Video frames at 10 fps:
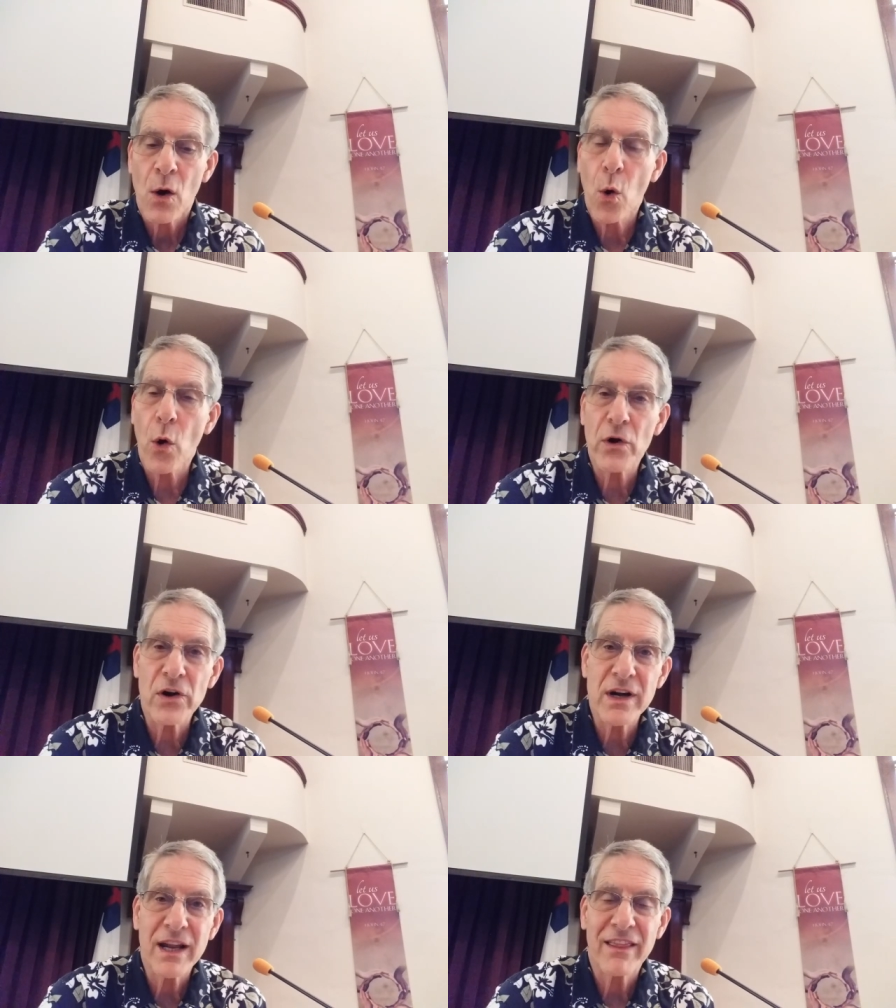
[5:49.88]

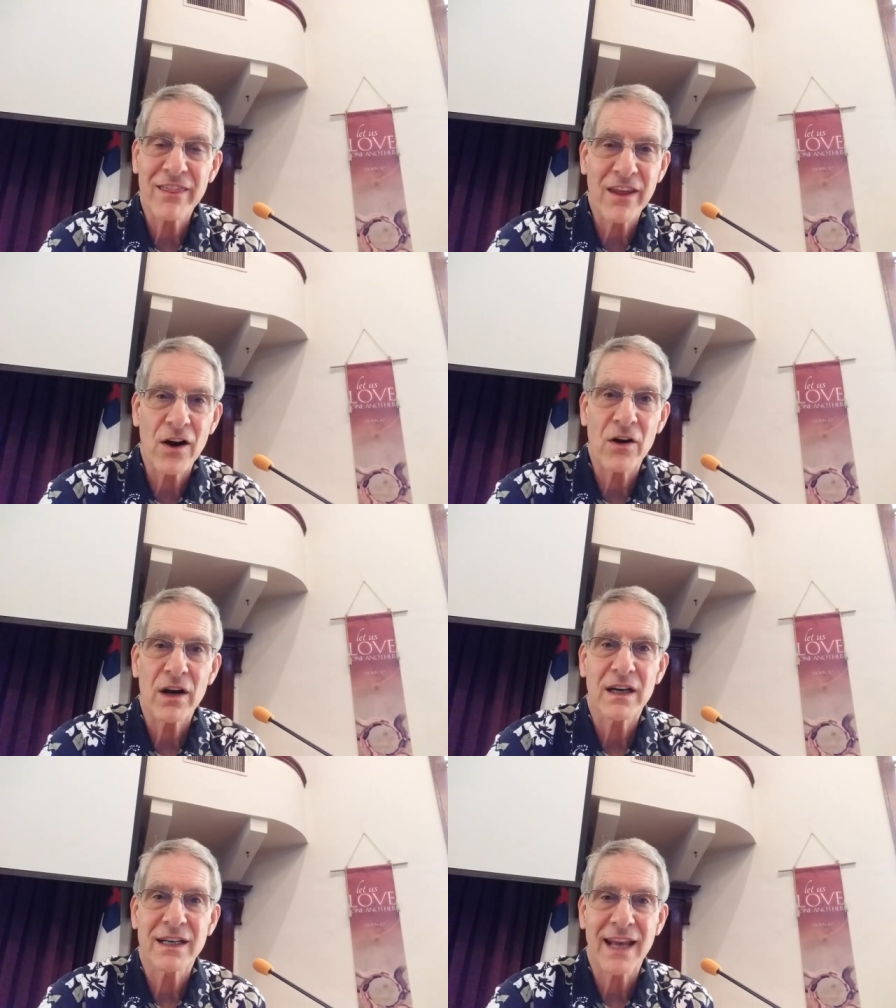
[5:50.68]
ordered
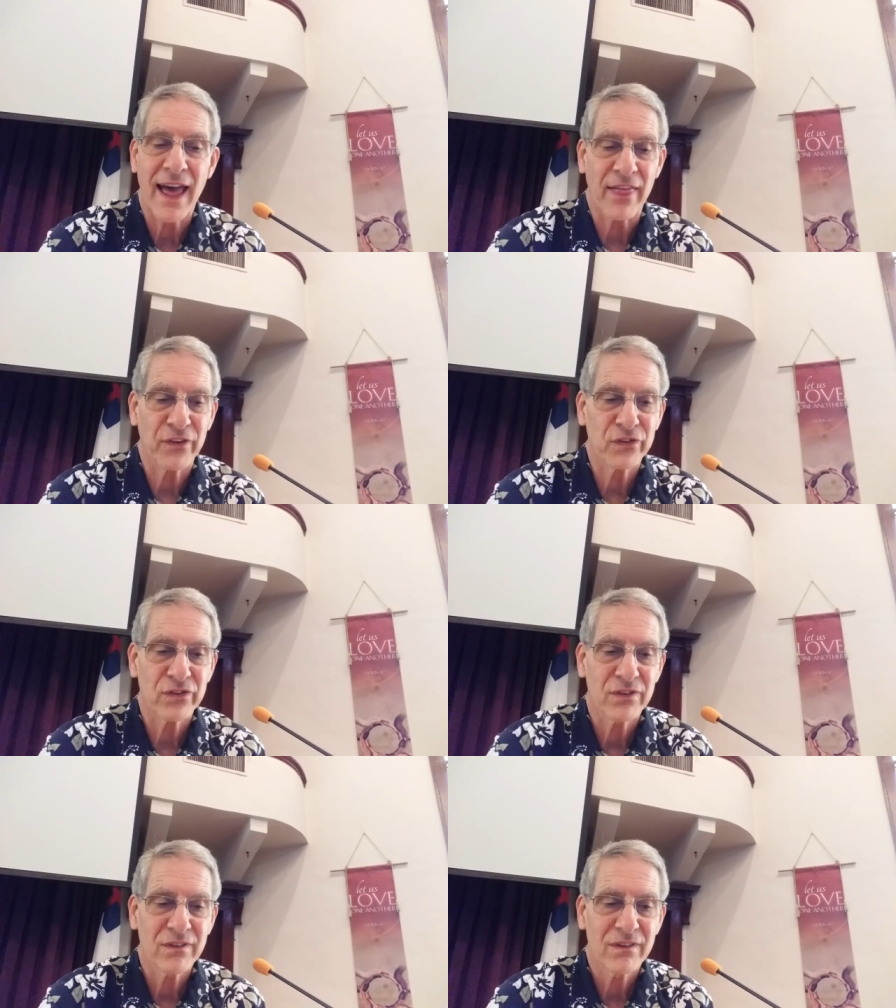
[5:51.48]
their deaths.